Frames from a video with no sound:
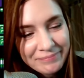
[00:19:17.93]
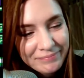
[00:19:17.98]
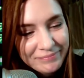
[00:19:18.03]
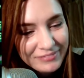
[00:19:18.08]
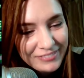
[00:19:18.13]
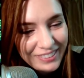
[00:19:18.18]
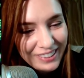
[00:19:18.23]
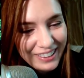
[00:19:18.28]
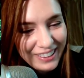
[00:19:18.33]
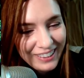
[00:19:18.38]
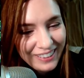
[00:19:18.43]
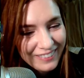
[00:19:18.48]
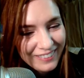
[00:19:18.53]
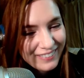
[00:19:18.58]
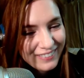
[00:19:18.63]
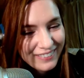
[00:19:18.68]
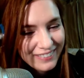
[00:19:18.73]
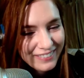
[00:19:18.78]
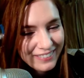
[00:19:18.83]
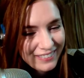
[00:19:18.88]

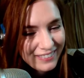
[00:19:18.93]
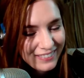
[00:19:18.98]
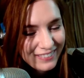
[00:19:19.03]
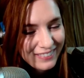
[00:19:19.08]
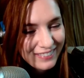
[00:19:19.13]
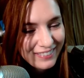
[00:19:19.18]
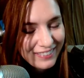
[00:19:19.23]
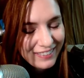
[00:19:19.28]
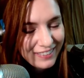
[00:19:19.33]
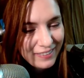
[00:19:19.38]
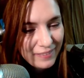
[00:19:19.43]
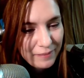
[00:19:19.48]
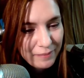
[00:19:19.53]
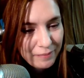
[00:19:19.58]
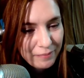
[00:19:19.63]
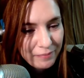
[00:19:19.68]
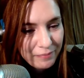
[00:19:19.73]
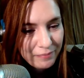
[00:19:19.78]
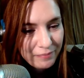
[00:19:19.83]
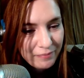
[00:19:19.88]

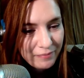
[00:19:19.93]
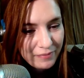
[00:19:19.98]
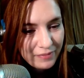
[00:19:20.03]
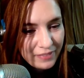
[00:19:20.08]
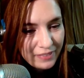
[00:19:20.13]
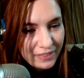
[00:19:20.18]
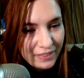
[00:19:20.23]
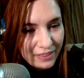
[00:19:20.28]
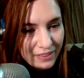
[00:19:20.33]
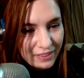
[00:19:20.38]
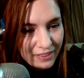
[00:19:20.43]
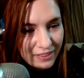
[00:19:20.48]
[no speech]